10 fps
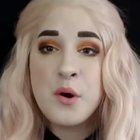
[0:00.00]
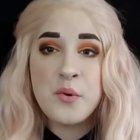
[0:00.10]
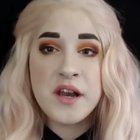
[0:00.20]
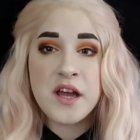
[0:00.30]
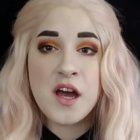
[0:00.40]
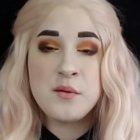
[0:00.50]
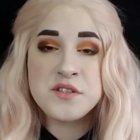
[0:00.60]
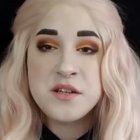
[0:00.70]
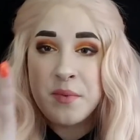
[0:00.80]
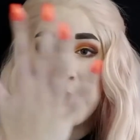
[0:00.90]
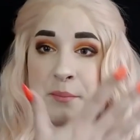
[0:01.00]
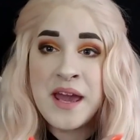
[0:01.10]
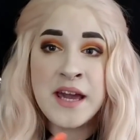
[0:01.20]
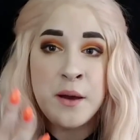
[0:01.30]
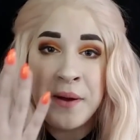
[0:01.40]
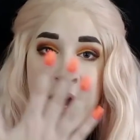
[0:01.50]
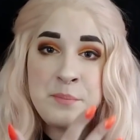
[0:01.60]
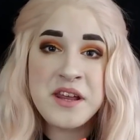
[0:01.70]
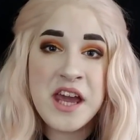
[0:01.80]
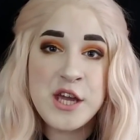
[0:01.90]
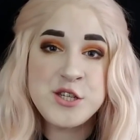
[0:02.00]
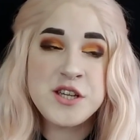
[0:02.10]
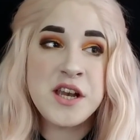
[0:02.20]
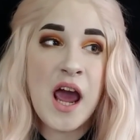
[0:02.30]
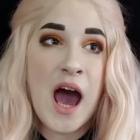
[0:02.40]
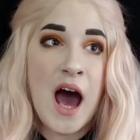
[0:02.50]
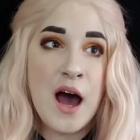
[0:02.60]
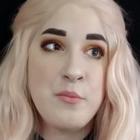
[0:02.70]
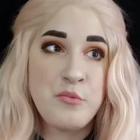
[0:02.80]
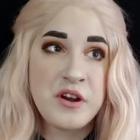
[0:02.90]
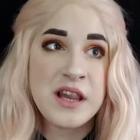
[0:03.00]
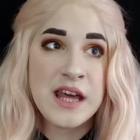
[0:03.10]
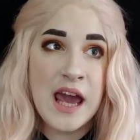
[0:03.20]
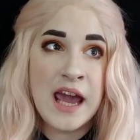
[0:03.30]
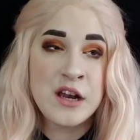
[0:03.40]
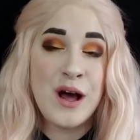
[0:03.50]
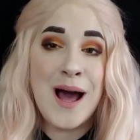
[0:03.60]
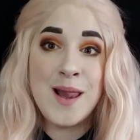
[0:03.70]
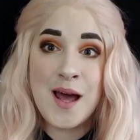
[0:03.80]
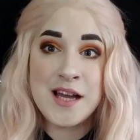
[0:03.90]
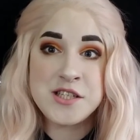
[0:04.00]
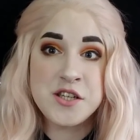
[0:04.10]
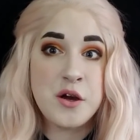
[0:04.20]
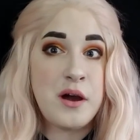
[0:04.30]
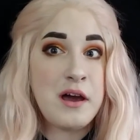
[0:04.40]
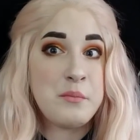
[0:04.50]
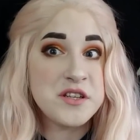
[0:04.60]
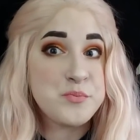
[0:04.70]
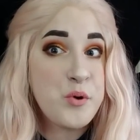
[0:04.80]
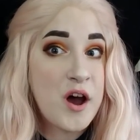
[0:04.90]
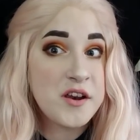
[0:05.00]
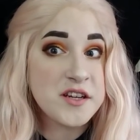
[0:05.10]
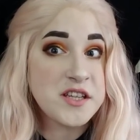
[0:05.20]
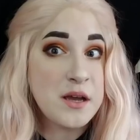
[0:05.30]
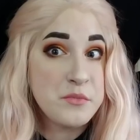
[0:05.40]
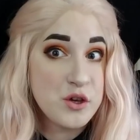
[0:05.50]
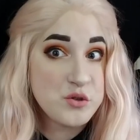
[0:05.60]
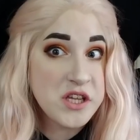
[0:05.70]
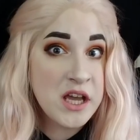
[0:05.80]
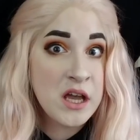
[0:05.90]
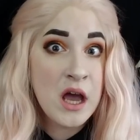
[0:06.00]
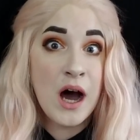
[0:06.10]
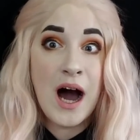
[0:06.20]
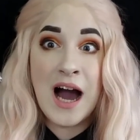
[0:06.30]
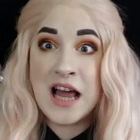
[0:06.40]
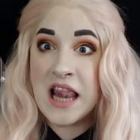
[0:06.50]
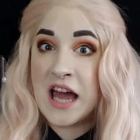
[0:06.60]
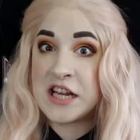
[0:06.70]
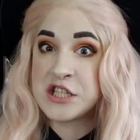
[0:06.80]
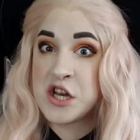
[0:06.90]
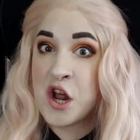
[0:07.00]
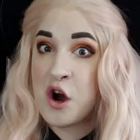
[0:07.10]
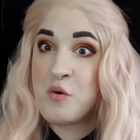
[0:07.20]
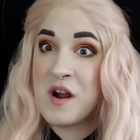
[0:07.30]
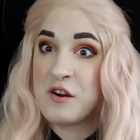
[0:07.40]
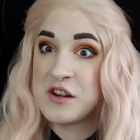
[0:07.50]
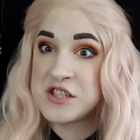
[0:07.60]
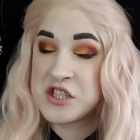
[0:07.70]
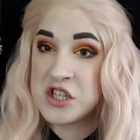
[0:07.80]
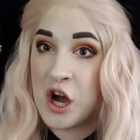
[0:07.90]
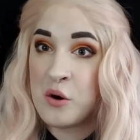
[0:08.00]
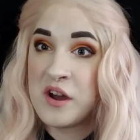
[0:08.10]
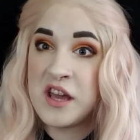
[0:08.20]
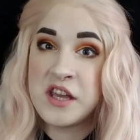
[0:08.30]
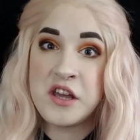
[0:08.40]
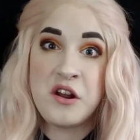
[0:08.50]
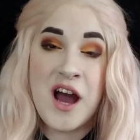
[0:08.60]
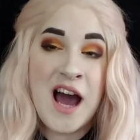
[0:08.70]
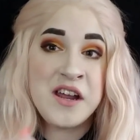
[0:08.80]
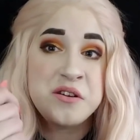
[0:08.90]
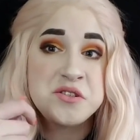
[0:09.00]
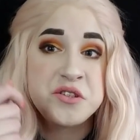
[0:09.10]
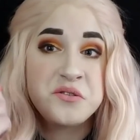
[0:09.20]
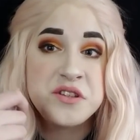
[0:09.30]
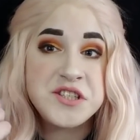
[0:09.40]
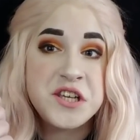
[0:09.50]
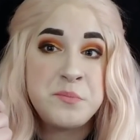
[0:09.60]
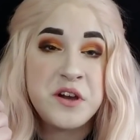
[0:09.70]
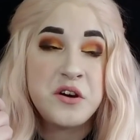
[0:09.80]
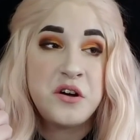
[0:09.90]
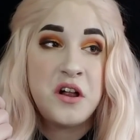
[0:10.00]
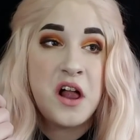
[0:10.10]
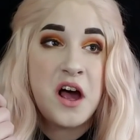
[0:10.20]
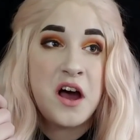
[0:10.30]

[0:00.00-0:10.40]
when it comes to my makeup application, I'm really anal. I like to know how much product I'm using. I like to know where it's going. You know, I don't do the typical,